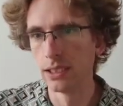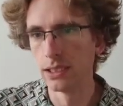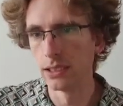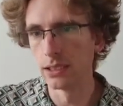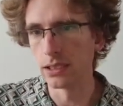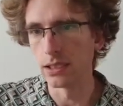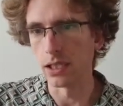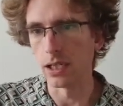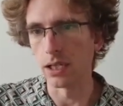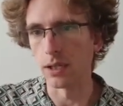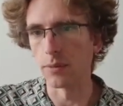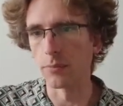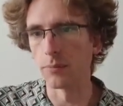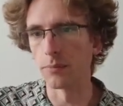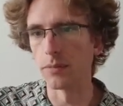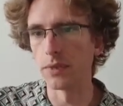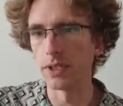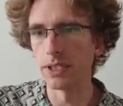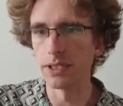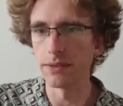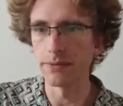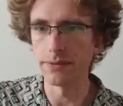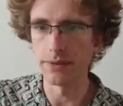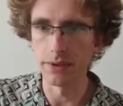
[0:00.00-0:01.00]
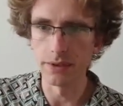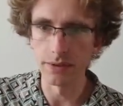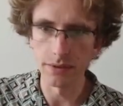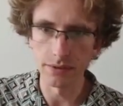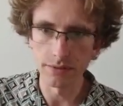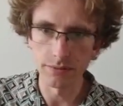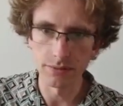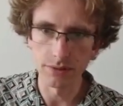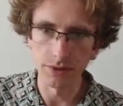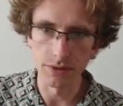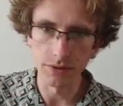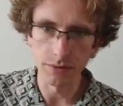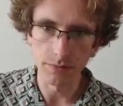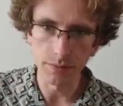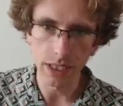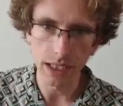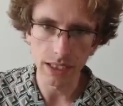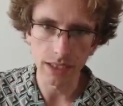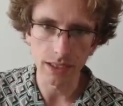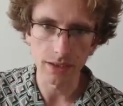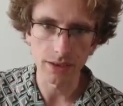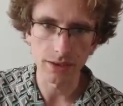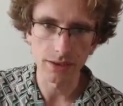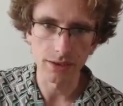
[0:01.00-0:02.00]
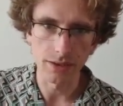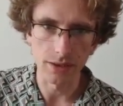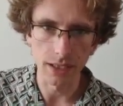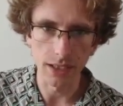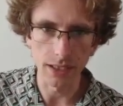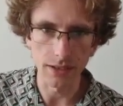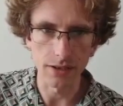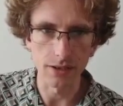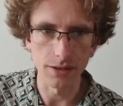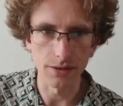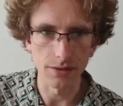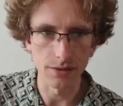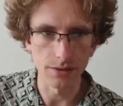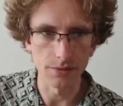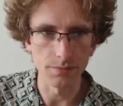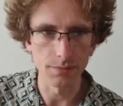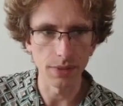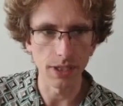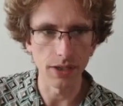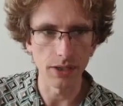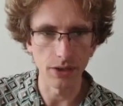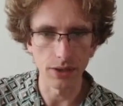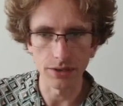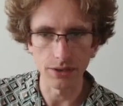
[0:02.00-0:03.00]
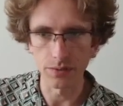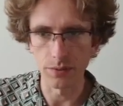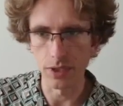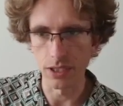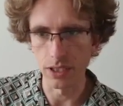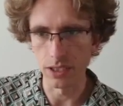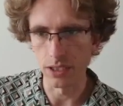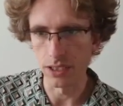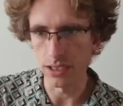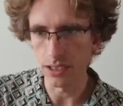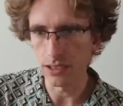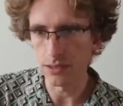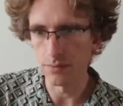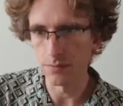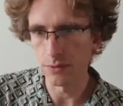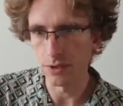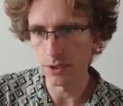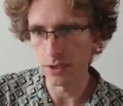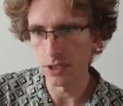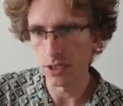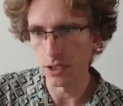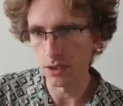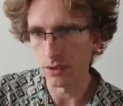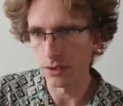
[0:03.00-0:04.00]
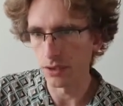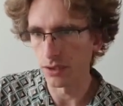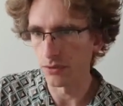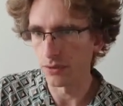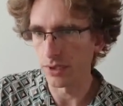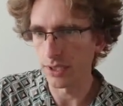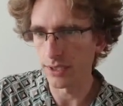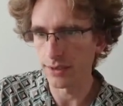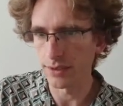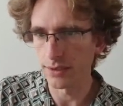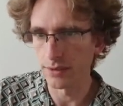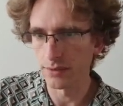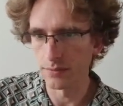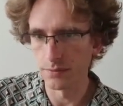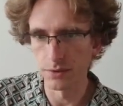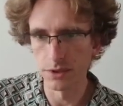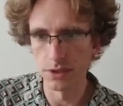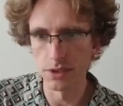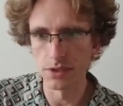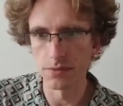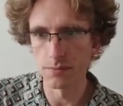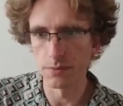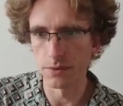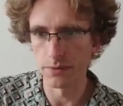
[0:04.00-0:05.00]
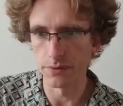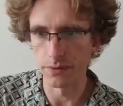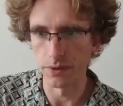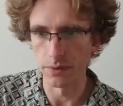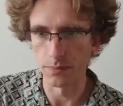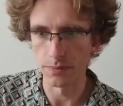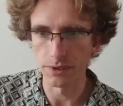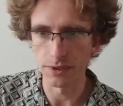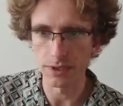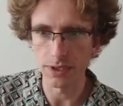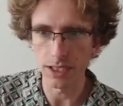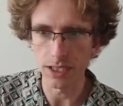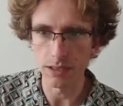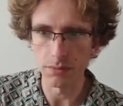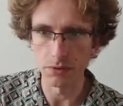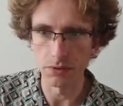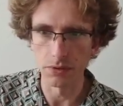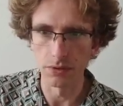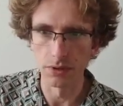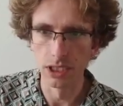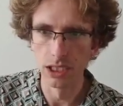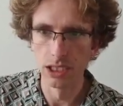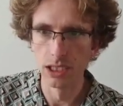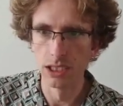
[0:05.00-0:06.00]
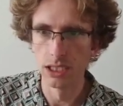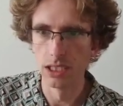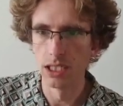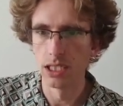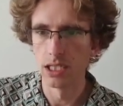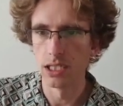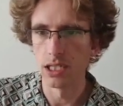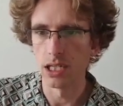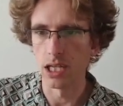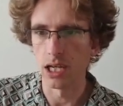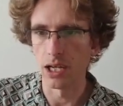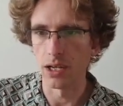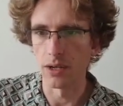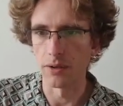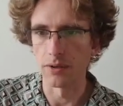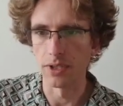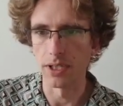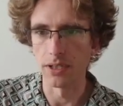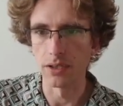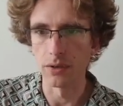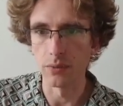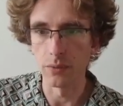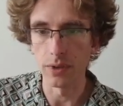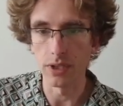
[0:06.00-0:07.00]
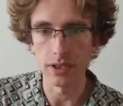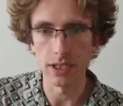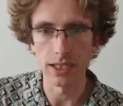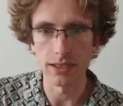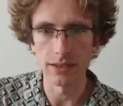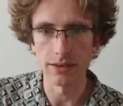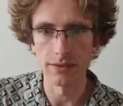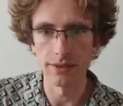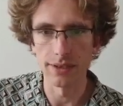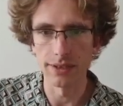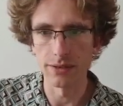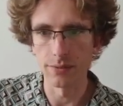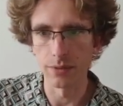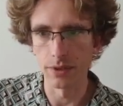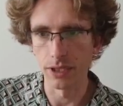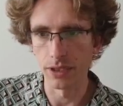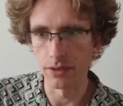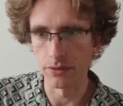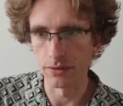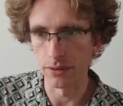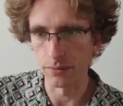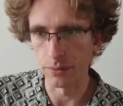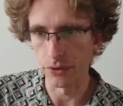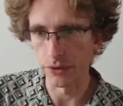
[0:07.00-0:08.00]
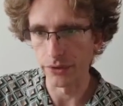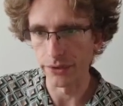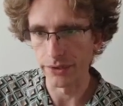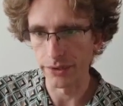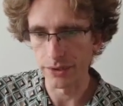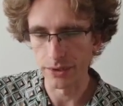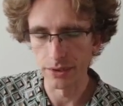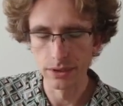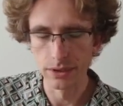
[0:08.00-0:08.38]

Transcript: But if you do manage to get your 2 pairings where you need them to go and the rest just perform stable, then you will get to these 100 points.